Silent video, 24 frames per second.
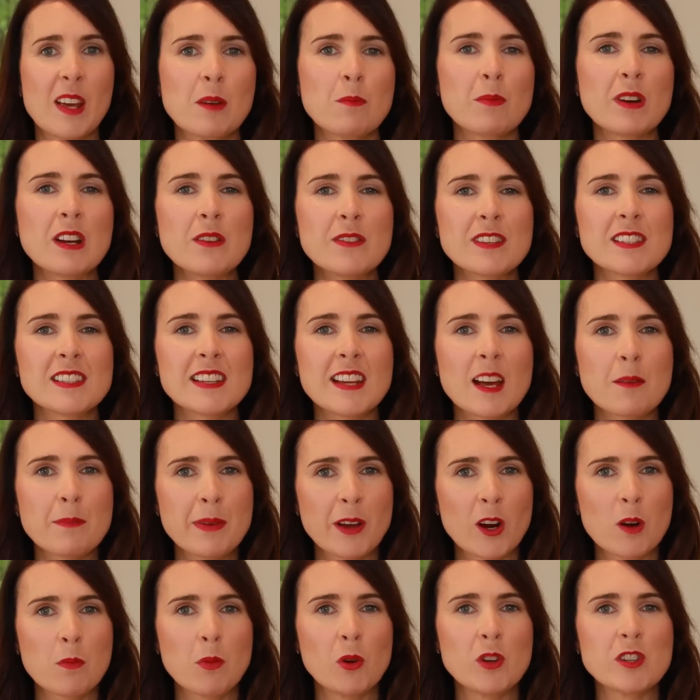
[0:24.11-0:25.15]
Previously on
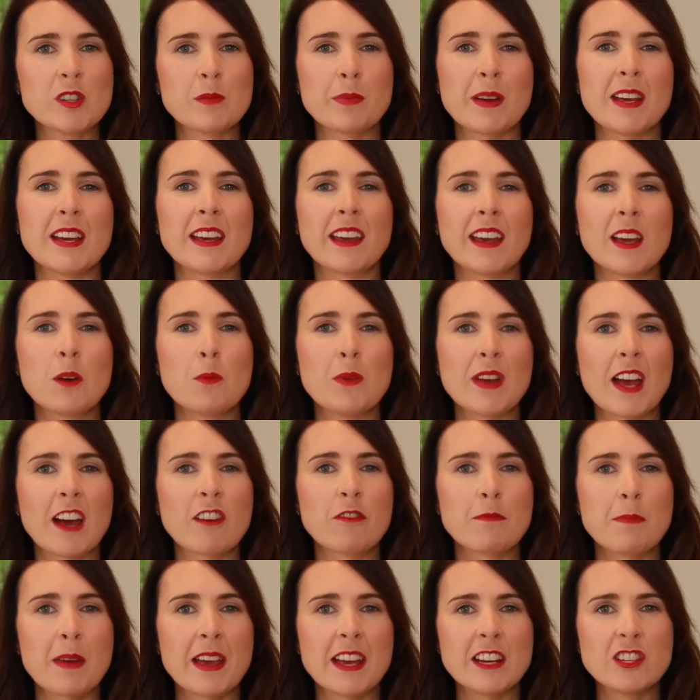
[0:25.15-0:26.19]
Bigger Bolder Baking, we
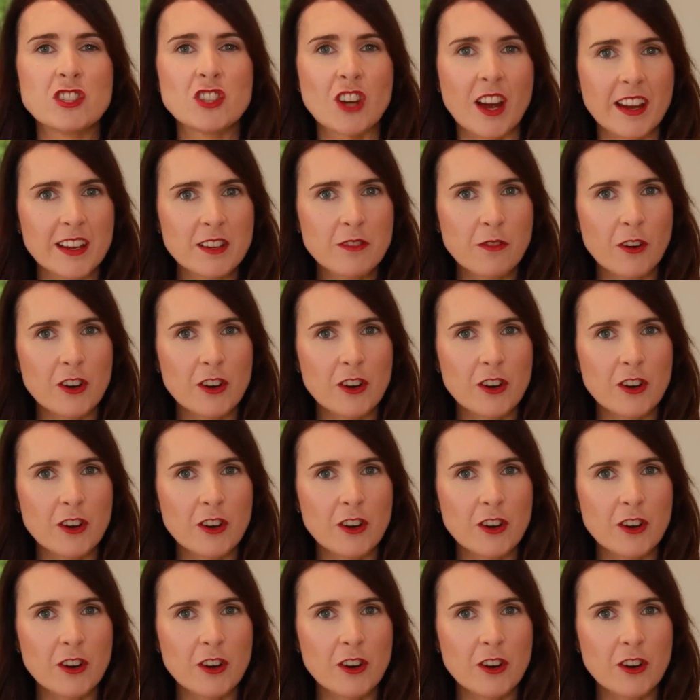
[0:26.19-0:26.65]
have made giant